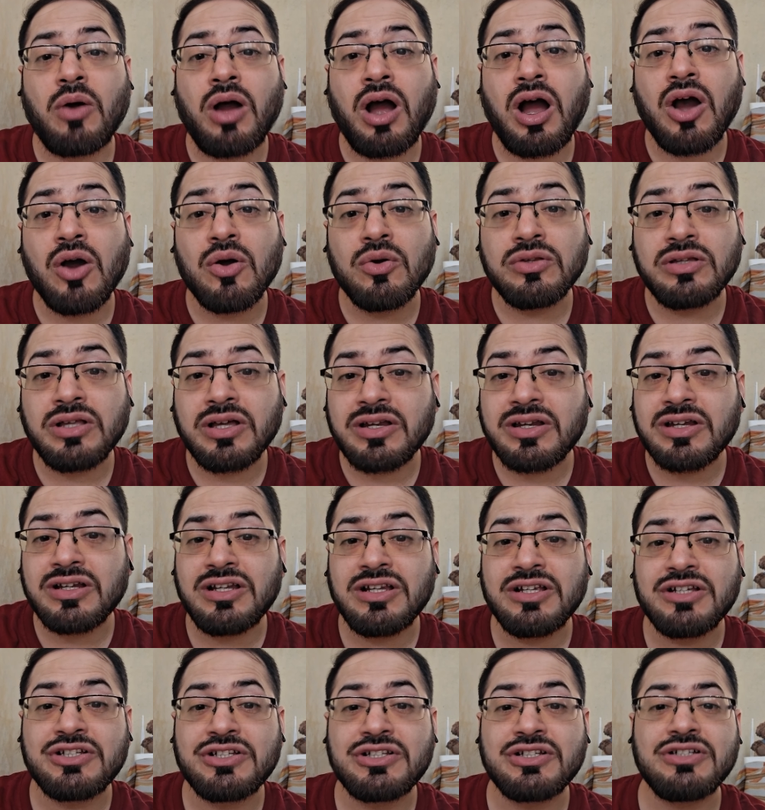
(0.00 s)
how their
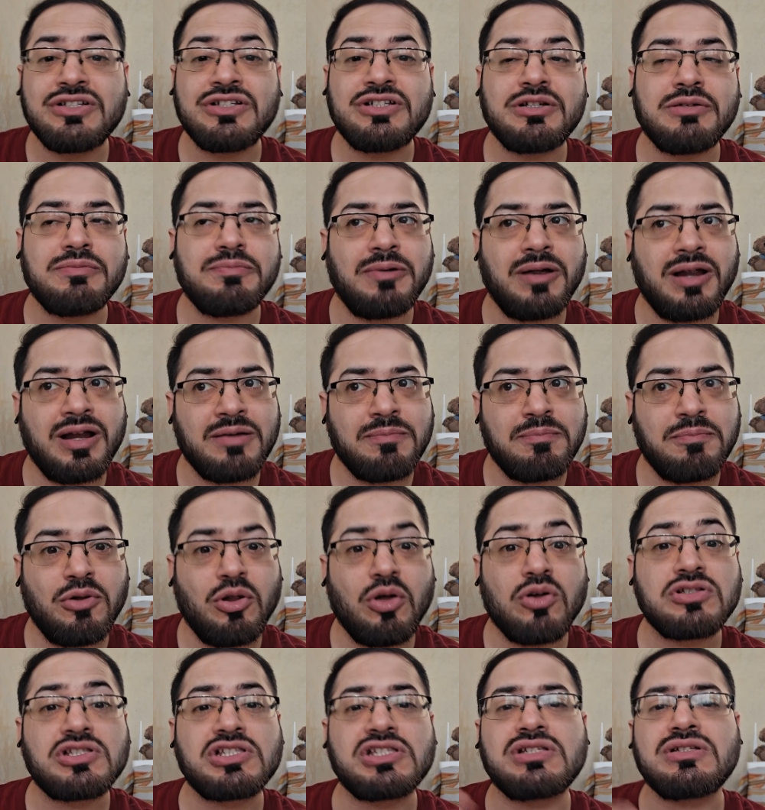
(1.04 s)
relationship had
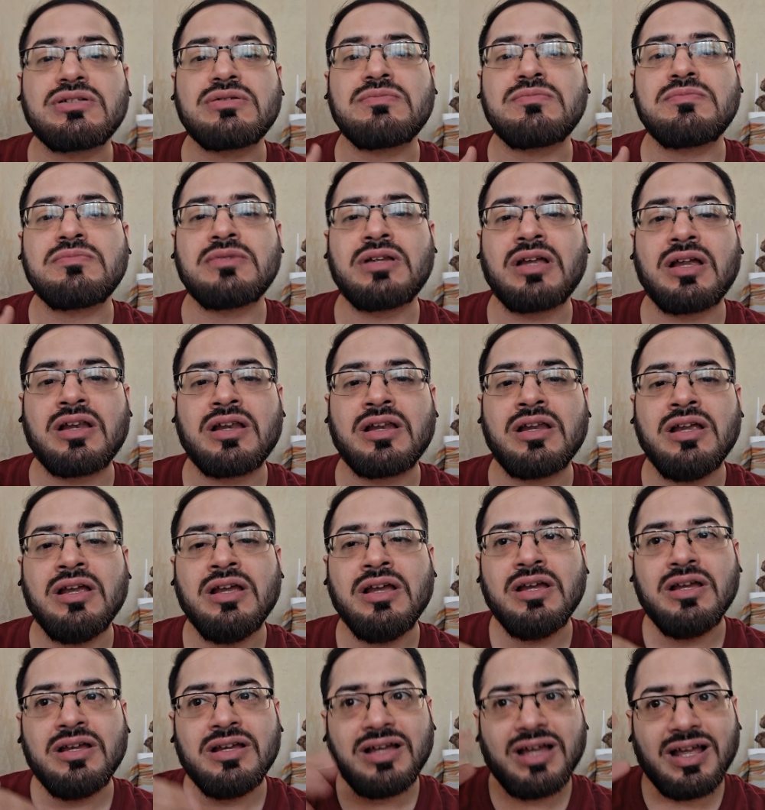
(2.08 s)
blossomed, and
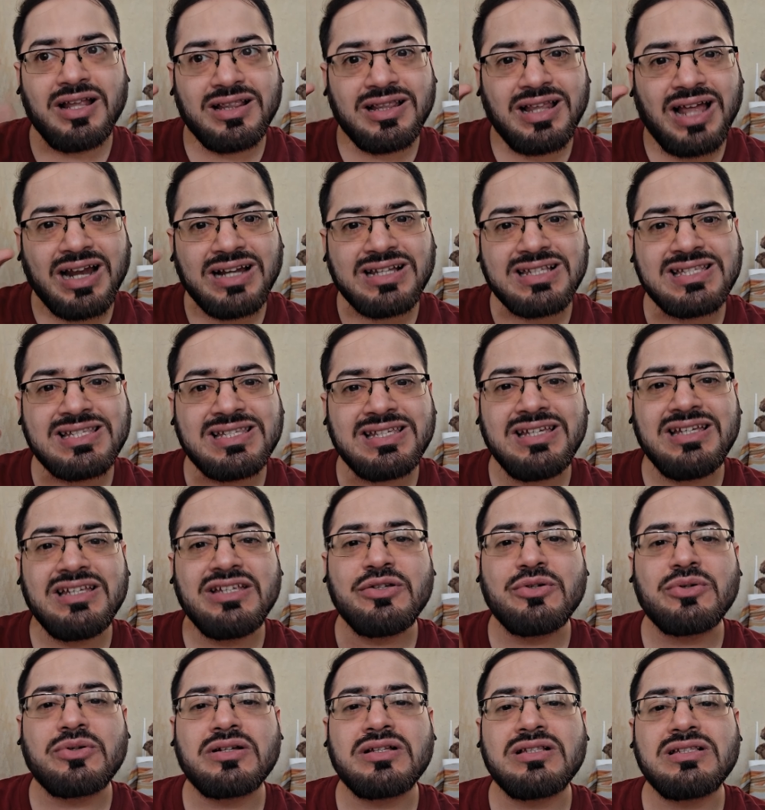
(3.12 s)
and that scene
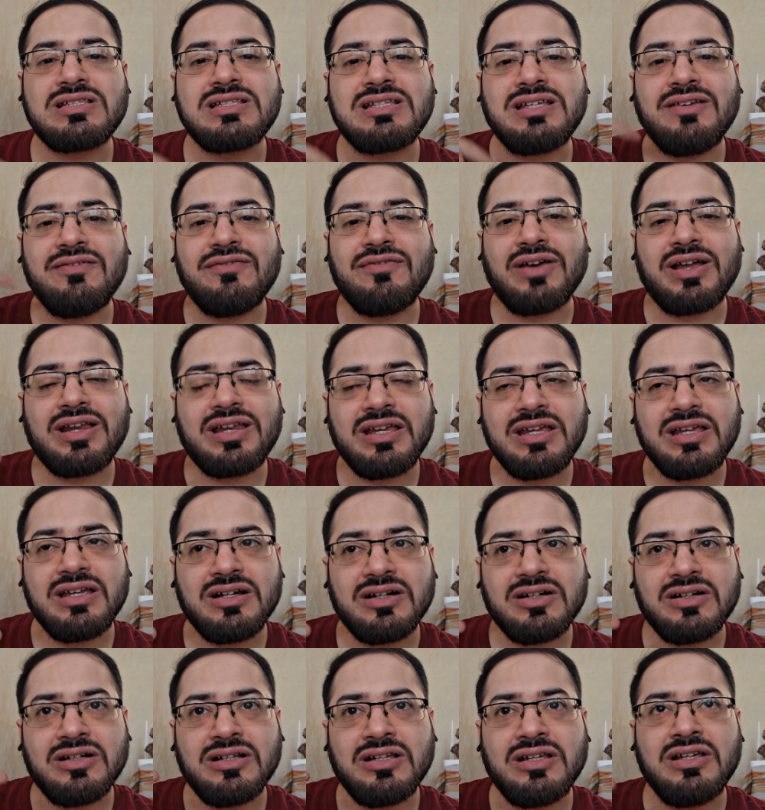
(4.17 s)
you can see very
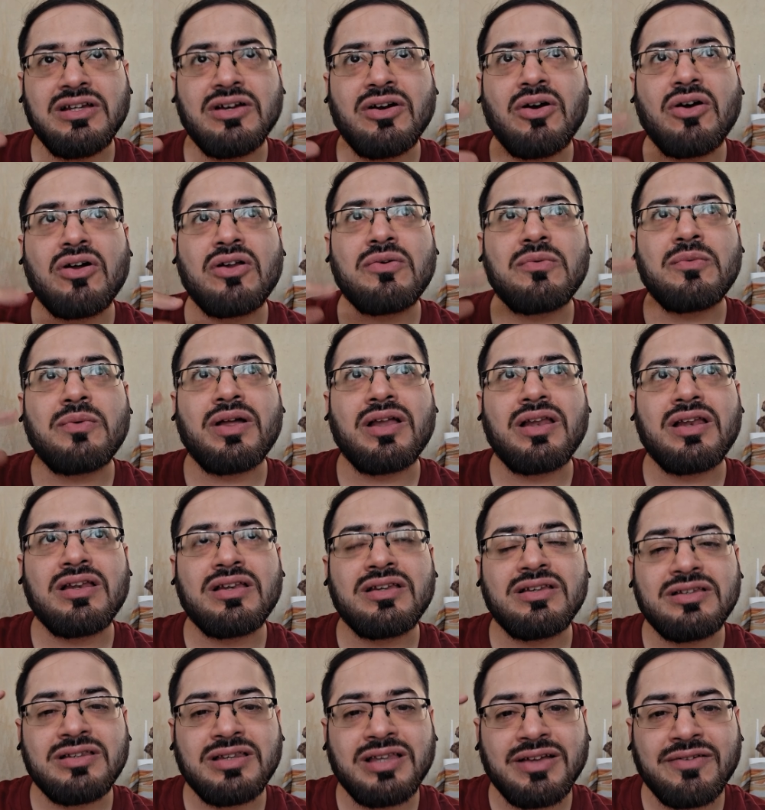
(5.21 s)
early on when
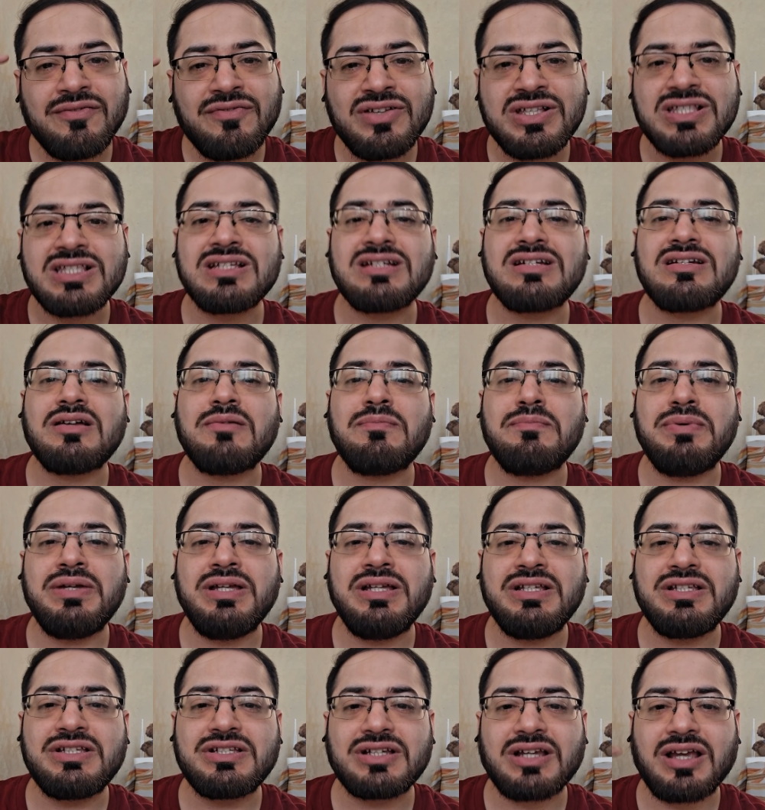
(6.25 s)
they visit a
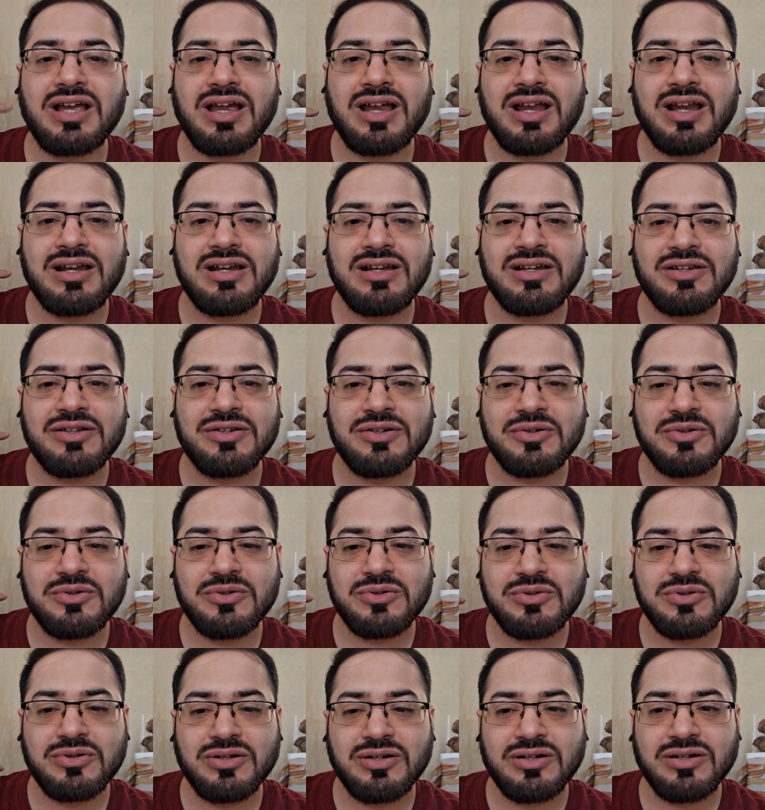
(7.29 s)
beach, and you know
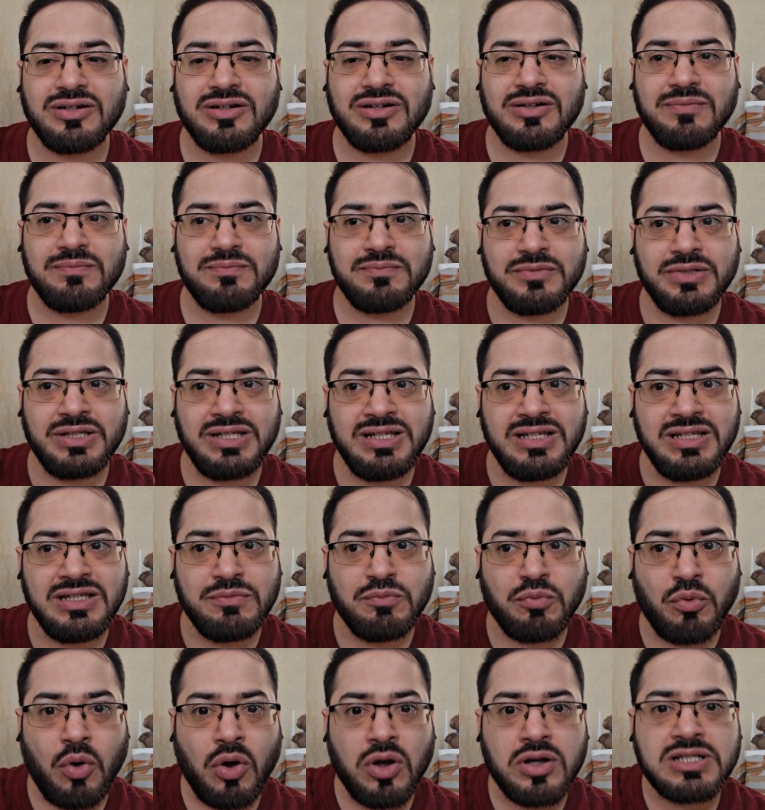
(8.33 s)
um, he
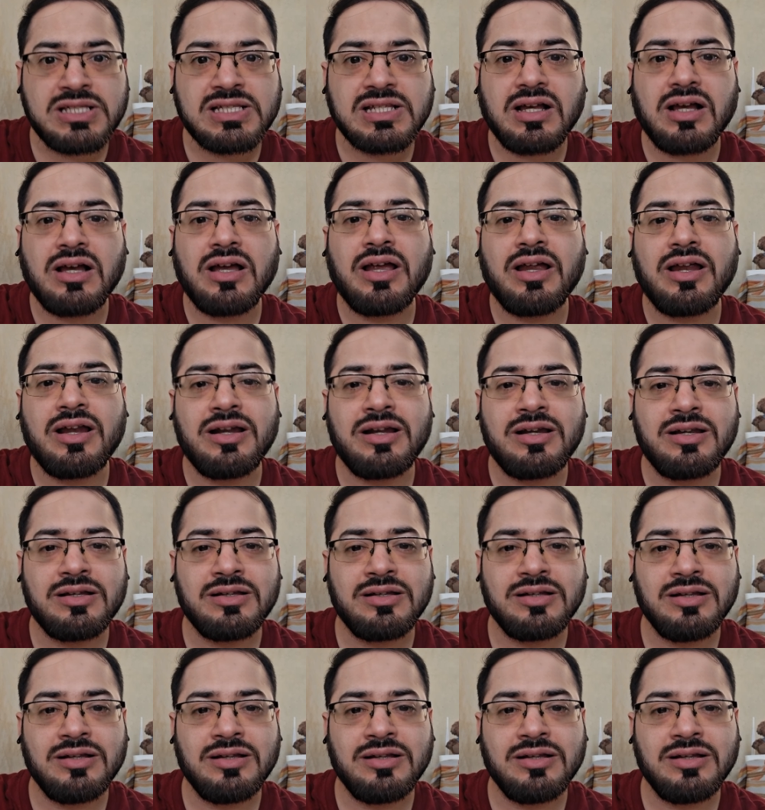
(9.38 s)
walks ahead,